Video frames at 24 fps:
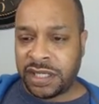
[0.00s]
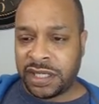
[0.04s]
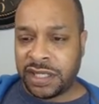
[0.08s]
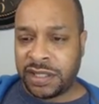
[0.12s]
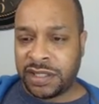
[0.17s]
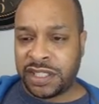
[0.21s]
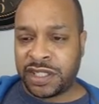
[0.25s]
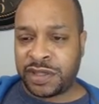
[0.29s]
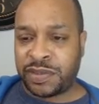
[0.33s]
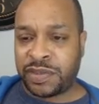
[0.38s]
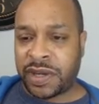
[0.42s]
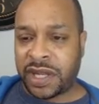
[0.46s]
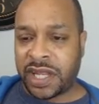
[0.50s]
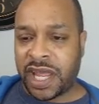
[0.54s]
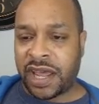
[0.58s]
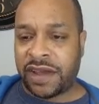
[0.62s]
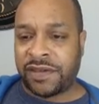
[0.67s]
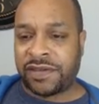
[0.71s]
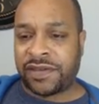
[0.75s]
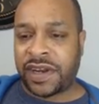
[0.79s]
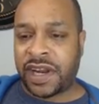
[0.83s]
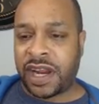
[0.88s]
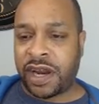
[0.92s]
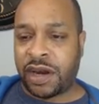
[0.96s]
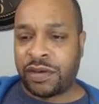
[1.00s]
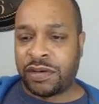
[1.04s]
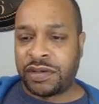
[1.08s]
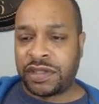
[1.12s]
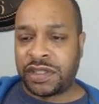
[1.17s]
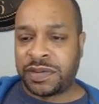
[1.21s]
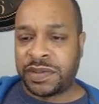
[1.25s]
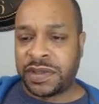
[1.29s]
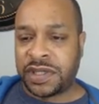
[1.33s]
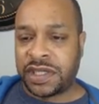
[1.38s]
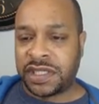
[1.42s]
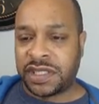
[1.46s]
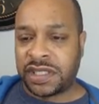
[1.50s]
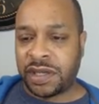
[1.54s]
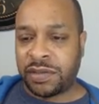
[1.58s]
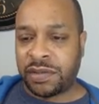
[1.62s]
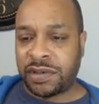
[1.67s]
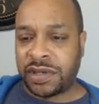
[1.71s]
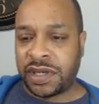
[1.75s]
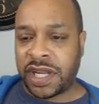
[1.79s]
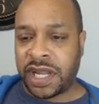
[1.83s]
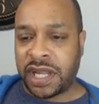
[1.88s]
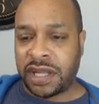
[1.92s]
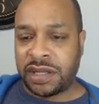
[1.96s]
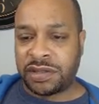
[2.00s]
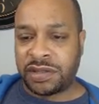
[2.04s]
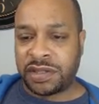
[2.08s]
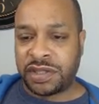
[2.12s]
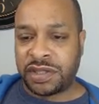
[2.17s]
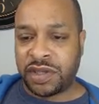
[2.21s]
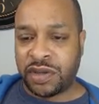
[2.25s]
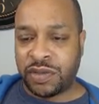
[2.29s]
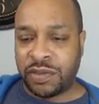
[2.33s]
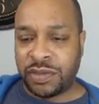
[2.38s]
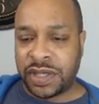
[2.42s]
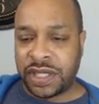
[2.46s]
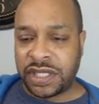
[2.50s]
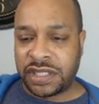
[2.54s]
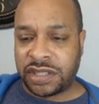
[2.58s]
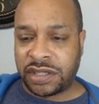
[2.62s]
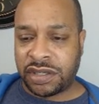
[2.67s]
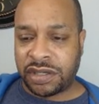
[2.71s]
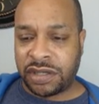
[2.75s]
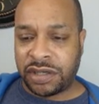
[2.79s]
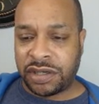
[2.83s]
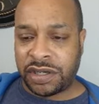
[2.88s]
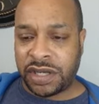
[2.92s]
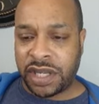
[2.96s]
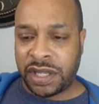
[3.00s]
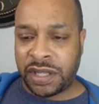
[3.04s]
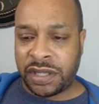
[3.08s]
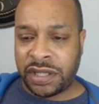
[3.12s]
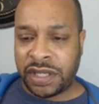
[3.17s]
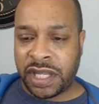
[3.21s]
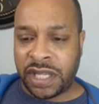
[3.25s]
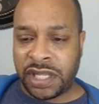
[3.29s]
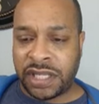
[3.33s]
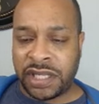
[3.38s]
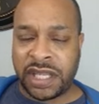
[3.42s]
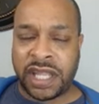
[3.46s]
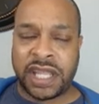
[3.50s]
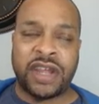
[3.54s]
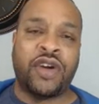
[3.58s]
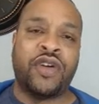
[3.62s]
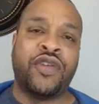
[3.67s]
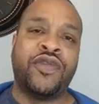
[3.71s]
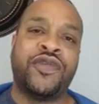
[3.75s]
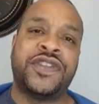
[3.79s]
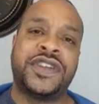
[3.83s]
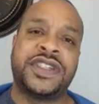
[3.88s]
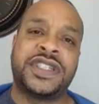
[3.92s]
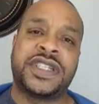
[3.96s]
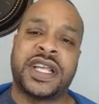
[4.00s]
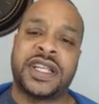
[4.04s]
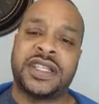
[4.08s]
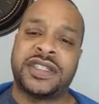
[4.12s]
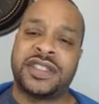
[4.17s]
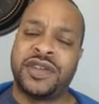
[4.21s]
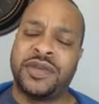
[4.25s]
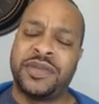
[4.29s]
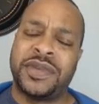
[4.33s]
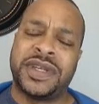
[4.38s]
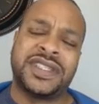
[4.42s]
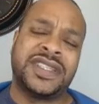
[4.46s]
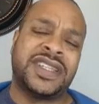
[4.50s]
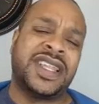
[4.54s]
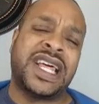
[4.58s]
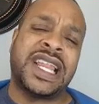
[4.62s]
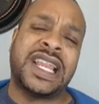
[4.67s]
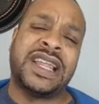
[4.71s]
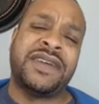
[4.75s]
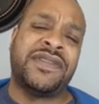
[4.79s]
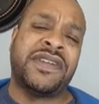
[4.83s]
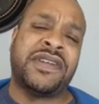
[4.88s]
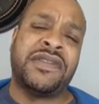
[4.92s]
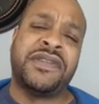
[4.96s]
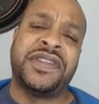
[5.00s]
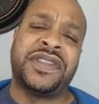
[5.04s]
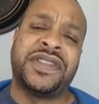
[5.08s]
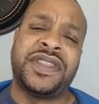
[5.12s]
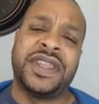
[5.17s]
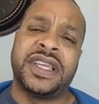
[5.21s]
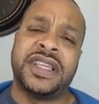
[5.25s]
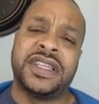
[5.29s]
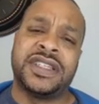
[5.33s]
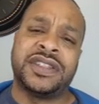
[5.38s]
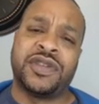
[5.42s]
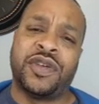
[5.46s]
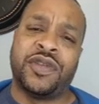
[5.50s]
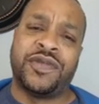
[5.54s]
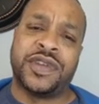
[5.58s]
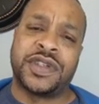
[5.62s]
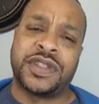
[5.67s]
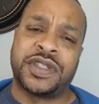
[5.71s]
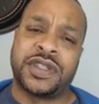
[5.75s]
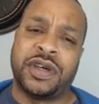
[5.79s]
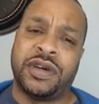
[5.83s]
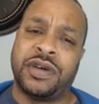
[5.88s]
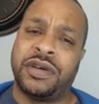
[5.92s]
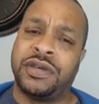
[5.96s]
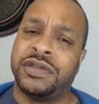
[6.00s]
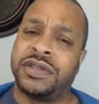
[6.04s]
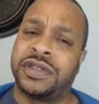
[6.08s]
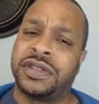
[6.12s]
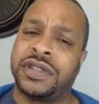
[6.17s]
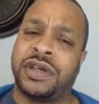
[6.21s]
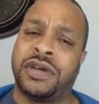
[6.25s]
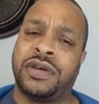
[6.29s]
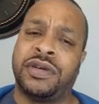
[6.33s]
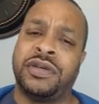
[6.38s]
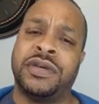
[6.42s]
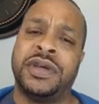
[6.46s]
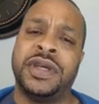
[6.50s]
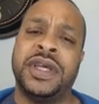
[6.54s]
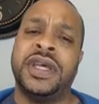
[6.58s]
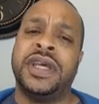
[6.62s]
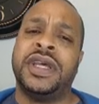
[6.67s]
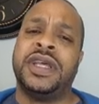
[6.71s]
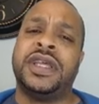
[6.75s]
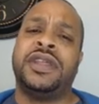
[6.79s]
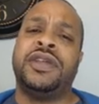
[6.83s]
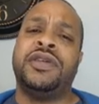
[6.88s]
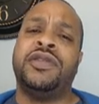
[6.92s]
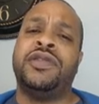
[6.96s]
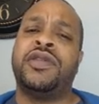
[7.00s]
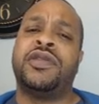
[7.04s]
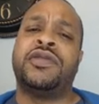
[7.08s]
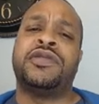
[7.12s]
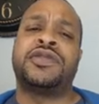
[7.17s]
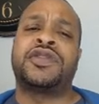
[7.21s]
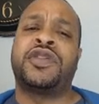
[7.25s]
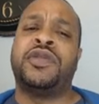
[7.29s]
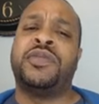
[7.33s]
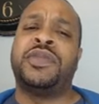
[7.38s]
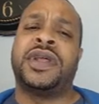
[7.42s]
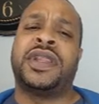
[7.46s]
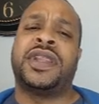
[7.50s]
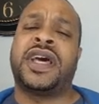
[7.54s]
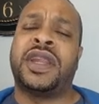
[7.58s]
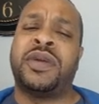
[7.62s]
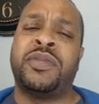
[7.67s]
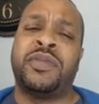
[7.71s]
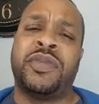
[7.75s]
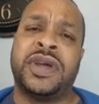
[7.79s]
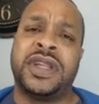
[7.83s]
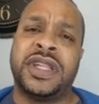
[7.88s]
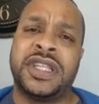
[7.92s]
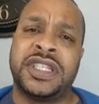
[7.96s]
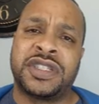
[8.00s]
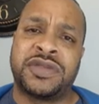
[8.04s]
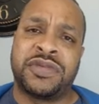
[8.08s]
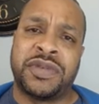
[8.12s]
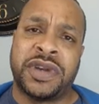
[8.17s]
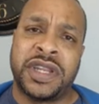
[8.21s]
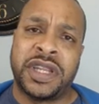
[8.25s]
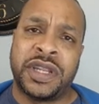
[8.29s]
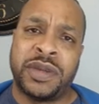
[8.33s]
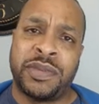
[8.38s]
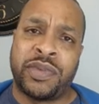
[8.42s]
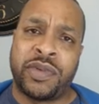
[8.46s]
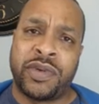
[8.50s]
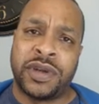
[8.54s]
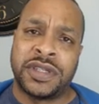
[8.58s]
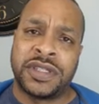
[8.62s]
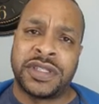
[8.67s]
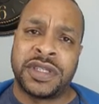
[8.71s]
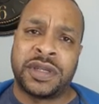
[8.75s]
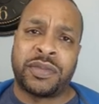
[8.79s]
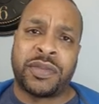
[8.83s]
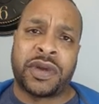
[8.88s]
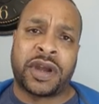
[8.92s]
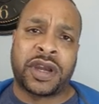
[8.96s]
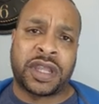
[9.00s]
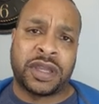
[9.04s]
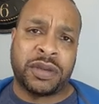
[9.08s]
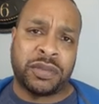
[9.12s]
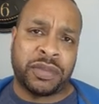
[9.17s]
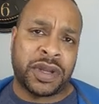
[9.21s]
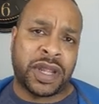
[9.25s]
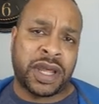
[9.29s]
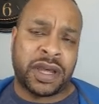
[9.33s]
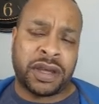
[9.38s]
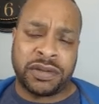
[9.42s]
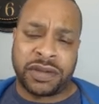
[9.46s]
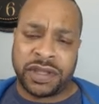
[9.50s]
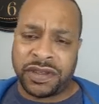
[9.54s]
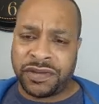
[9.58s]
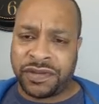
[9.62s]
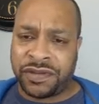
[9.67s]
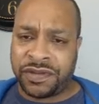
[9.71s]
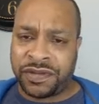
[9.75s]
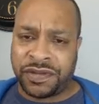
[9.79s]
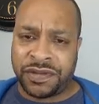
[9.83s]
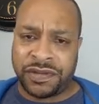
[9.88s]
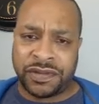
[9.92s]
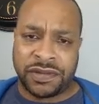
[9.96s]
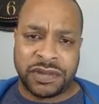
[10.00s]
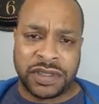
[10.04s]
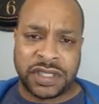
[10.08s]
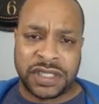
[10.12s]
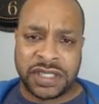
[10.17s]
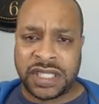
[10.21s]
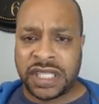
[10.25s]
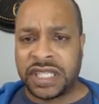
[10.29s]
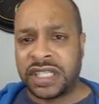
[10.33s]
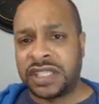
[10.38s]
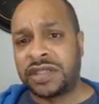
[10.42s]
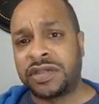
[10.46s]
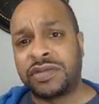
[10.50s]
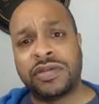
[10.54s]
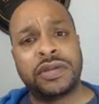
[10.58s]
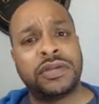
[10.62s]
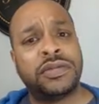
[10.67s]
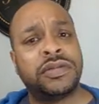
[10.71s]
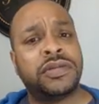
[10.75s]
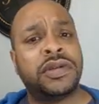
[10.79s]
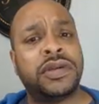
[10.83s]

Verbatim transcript: Uh, this is probably after hours because they were down so much earlier. They they they overshot so much. And a lot of everything is oversold. So, you know, it's going to be a lot of money that's ready to pour into the market. But I'll give, let's get into it.